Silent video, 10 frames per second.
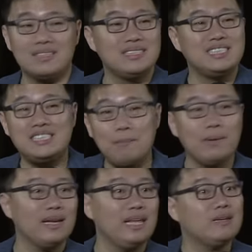
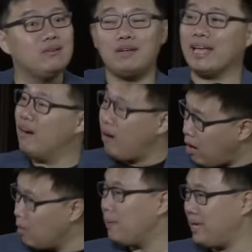seemingly good like a
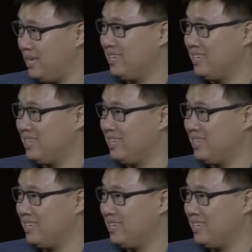hobby,